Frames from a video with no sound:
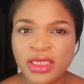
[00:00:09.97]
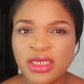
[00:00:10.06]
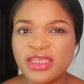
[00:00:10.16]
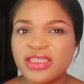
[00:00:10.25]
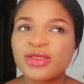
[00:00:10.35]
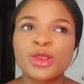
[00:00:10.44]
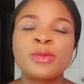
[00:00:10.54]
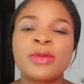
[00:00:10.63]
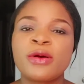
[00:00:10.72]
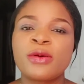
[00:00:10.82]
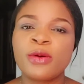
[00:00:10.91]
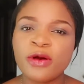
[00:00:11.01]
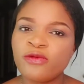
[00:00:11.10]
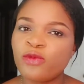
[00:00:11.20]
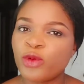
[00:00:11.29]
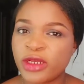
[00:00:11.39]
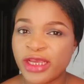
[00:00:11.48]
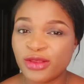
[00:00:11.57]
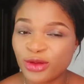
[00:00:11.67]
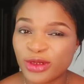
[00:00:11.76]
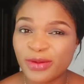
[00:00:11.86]
It's somehow off what I
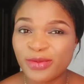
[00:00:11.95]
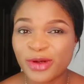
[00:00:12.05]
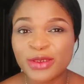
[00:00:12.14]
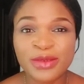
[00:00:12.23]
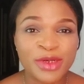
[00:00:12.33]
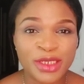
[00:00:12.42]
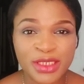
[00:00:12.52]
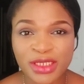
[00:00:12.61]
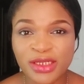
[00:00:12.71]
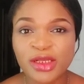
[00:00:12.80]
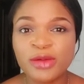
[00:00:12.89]
talk about in my channel,